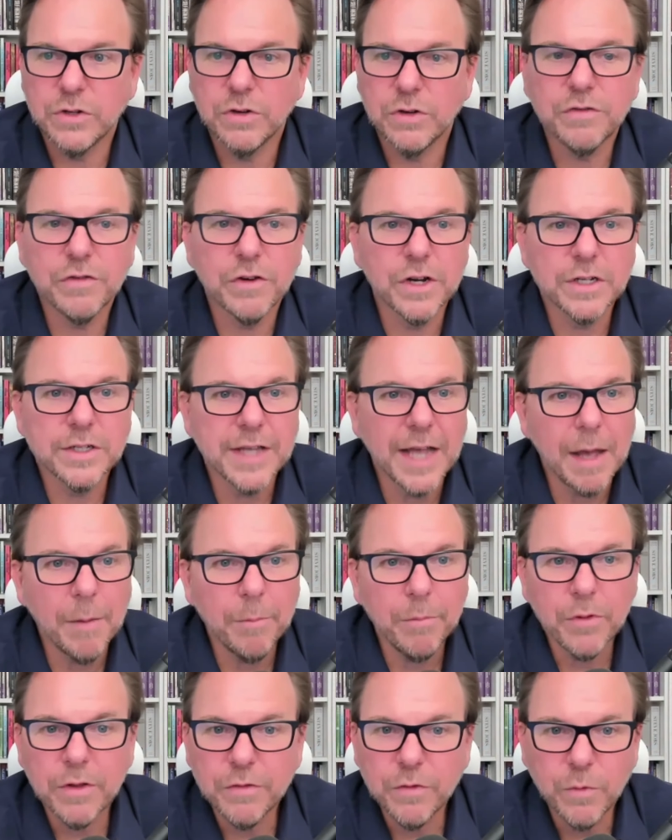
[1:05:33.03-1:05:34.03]
So for
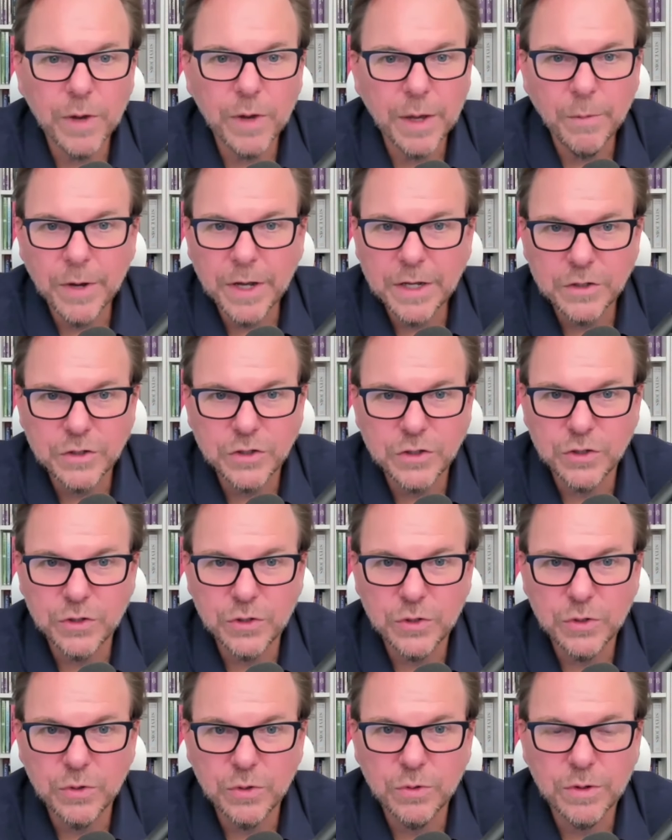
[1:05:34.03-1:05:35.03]
example, if we went
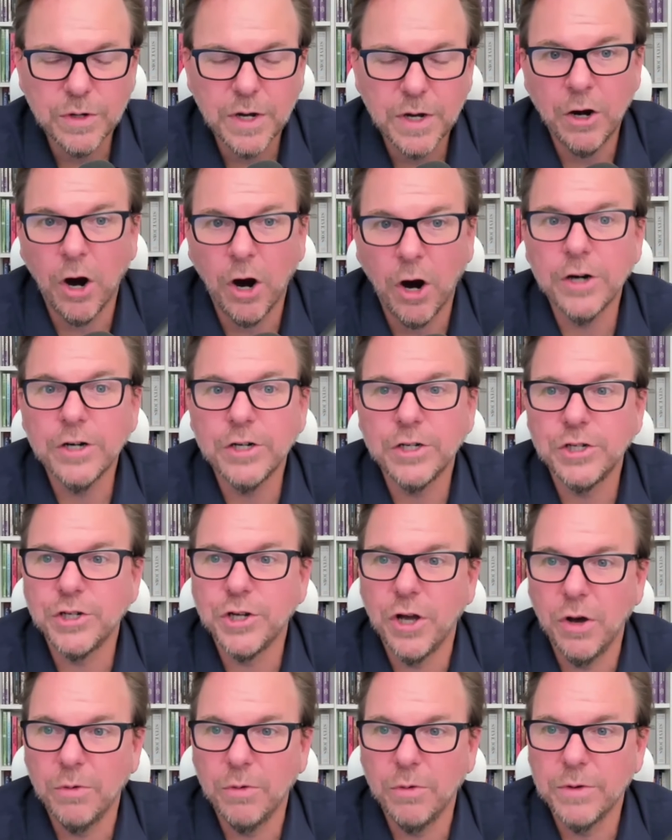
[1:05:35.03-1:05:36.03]
to an art
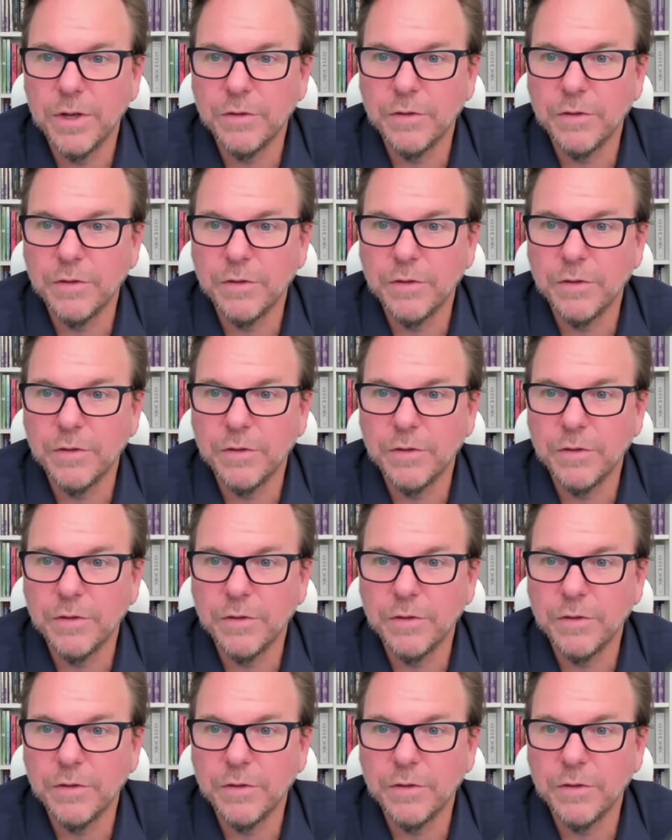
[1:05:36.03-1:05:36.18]
show,